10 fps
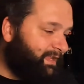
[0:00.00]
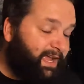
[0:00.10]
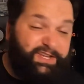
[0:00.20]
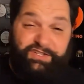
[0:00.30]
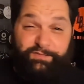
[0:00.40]

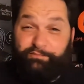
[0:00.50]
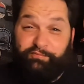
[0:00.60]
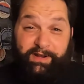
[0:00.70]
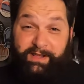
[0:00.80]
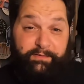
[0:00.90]
It's just
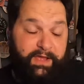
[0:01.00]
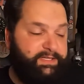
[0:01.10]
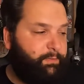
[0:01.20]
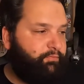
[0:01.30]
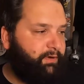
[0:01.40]
brilliant. It's
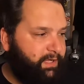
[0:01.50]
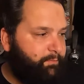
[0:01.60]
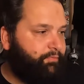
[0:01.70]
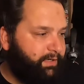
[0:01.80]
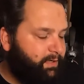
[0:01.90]
a brilliant,
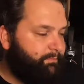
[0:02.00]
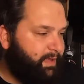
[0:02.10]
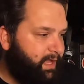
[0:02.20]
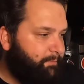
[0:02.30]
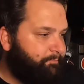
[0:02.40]
brilliant
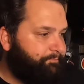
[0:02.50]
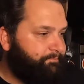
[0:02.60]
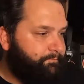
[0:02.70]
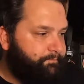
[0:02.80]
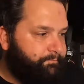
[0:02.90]
beer.
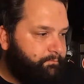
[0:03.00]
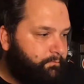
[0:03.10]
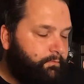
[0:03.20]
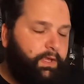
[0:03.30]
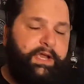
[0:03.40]

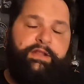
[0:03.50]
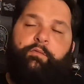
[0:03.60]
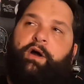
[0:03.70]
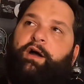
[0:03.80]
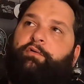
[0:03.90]
In a
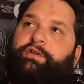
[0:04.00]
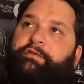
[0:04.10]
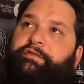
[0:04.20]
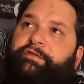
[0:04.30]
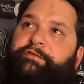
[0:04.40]
world
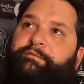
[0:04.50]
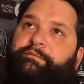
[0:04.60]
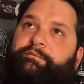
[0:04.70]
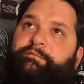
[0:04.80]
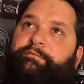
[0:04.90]
of
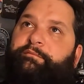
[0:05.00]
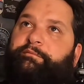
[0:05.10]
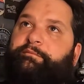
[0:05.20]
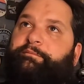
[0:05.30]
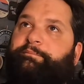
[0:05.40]

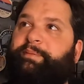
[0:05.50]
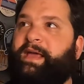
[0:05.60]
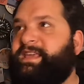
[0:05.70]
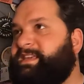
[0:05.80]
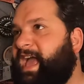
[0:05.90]

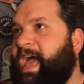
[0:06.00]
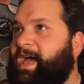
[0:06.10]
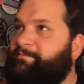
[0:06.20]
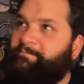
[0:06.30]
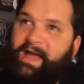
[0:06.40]

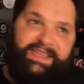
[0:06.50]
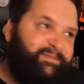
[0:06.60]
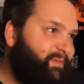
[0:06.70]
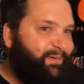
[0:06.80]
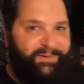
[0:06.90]
pecan,
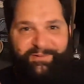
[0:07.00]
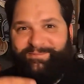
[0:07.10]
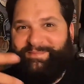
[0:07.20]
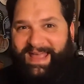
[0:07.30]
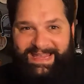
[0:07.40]
maple,
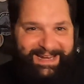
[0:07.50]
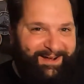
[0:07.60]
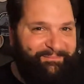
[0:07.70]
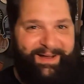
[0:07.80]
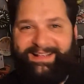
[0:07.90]

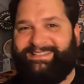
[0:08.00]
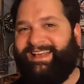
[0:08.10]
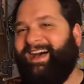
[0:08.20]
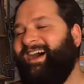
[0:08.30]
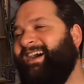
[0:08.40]
peanut
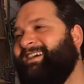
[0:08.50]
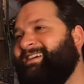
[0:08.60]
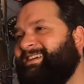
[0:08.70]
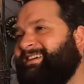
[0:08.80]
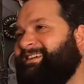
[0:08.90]
butter,
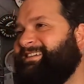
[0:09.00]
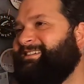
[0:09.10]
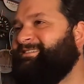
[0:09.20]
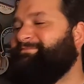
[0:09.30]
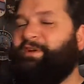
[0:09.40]

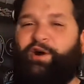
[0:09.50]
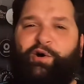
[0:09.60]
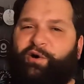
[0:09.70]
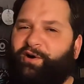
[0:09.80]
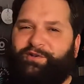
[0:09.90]

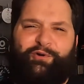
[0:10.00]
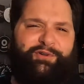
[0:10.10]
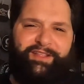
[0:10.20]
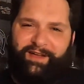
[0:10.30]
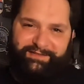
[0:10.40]
and all
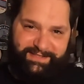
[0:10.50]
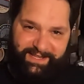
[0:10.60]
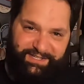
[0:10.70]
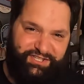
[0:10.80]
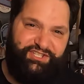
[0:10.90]
of those
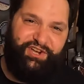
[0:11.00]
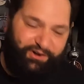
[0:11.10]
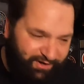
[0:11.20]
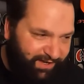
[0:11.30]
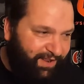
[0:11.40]
things,
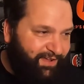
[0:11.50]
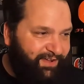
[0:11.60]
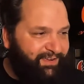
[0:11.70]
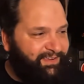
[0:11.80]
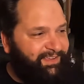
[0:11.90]

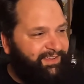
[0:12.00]
chocolate,